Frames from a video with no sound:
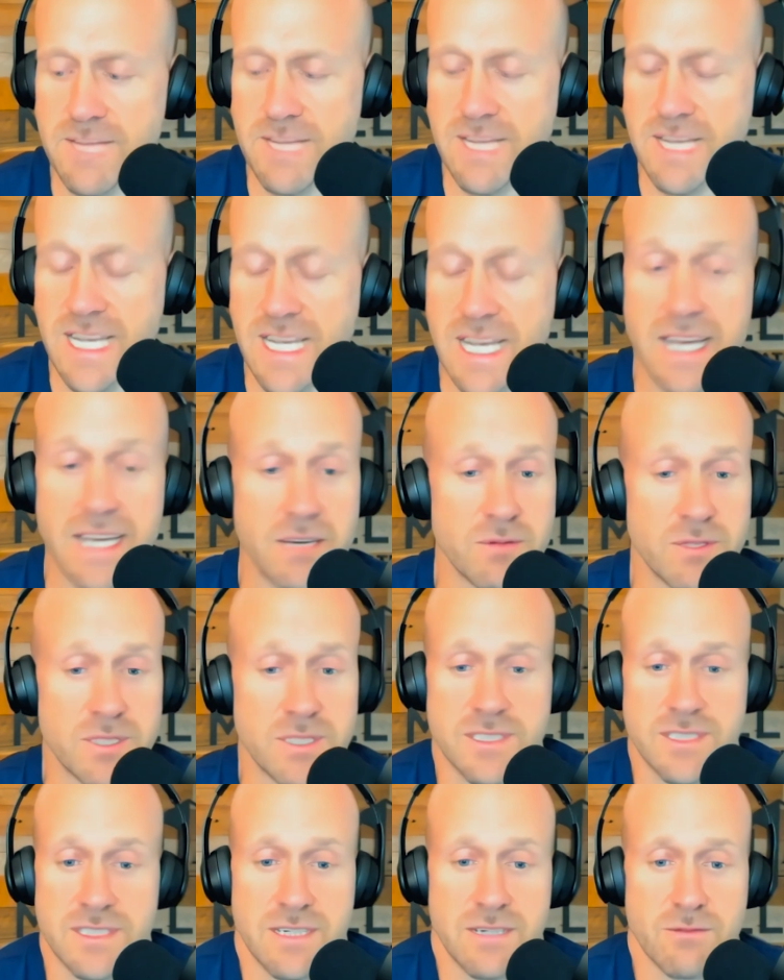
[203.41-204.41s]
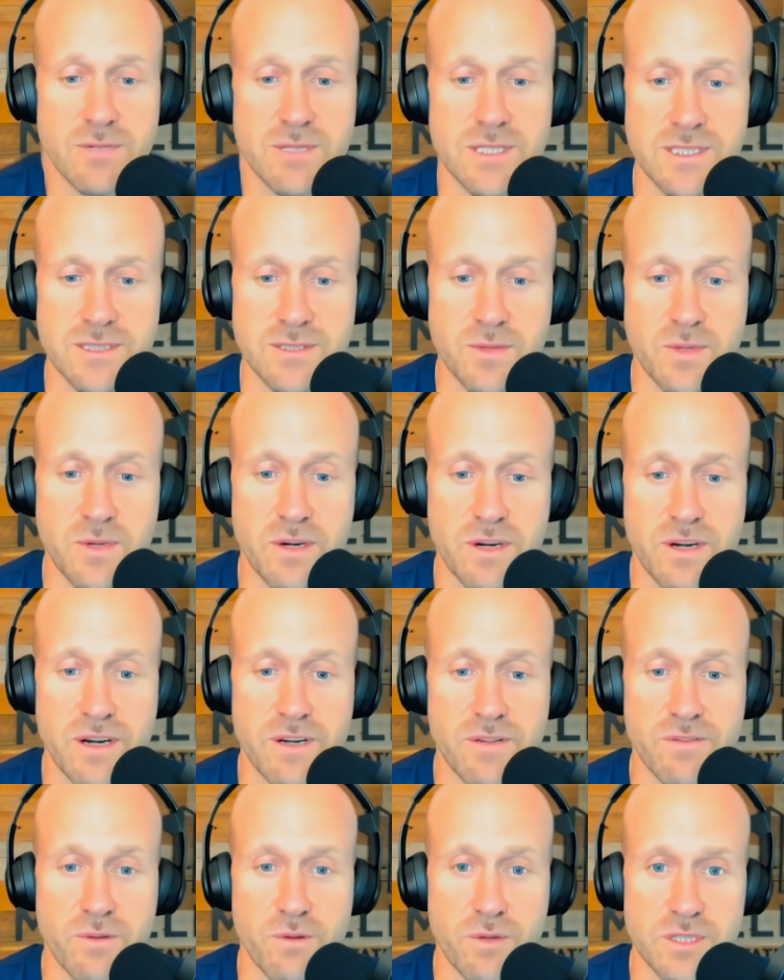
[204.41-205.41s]
it was, we were
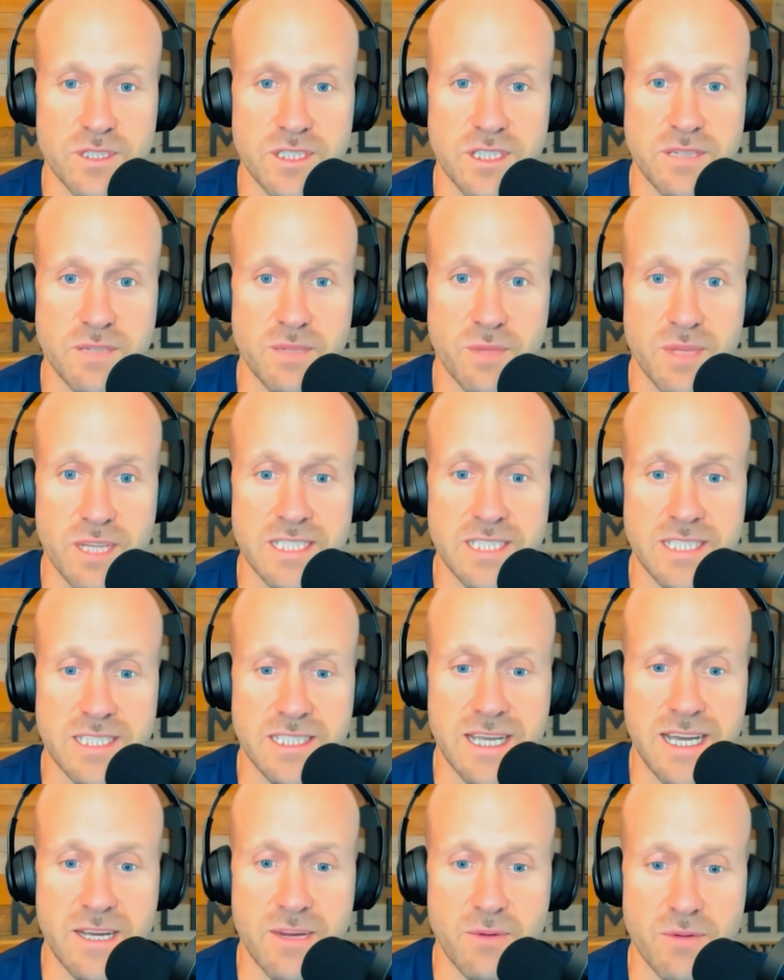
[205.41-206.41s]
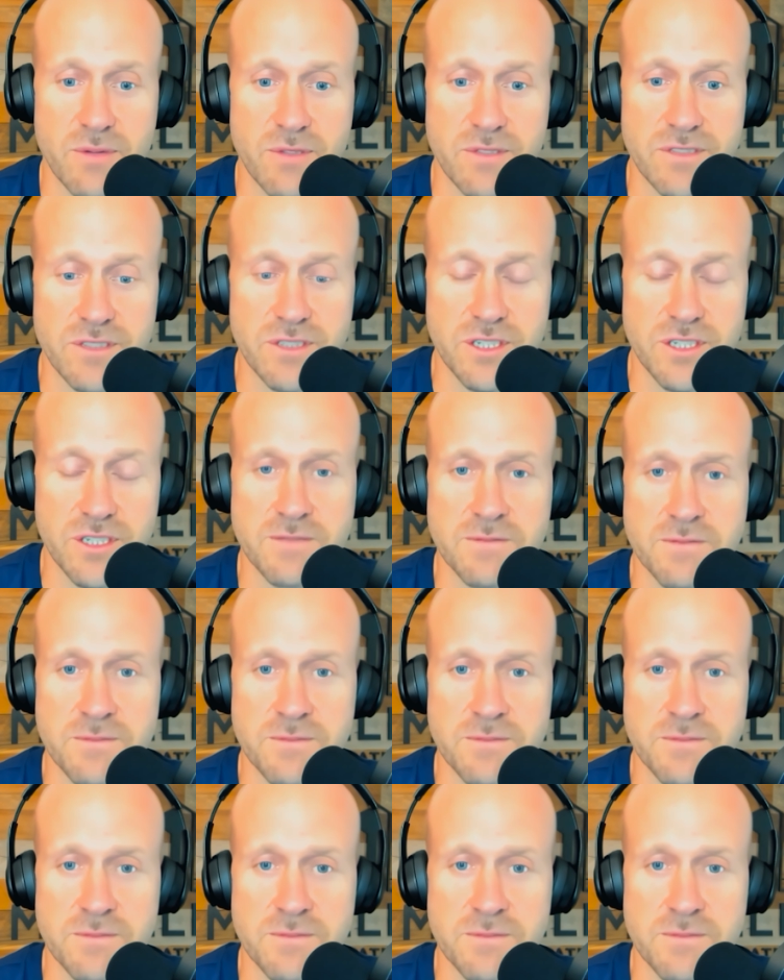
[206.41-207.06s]
very fortunate and blessed in that way for sure.